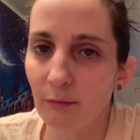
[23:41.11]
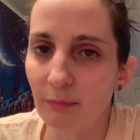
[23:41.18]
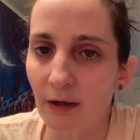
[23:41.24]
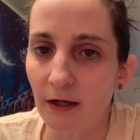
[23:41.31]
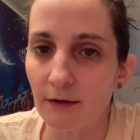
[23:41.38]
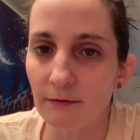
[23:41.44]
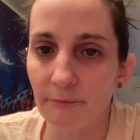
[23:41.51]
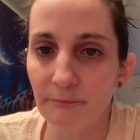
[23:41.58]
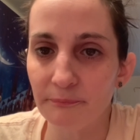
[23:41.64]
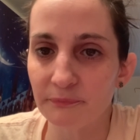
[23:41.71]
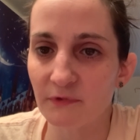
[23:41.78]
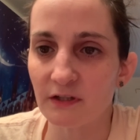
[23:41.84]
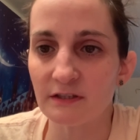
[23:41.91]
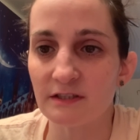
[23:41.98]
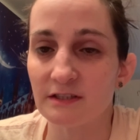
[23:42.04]
but
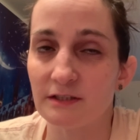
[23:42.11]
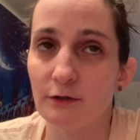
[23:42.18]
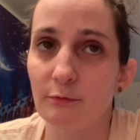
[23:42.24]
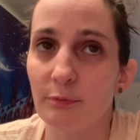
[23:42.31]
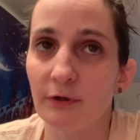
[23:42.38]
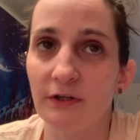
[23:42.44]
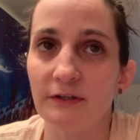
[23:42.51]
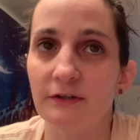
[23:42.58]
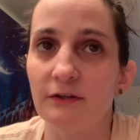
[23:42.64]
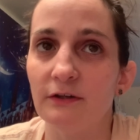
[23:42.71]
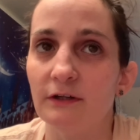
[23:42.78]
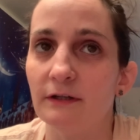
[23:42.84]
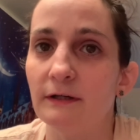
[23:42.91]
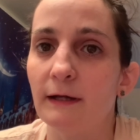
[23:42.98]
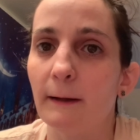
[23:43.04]
it's still pretty
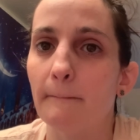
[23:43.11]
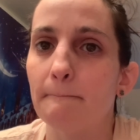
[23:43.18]
good.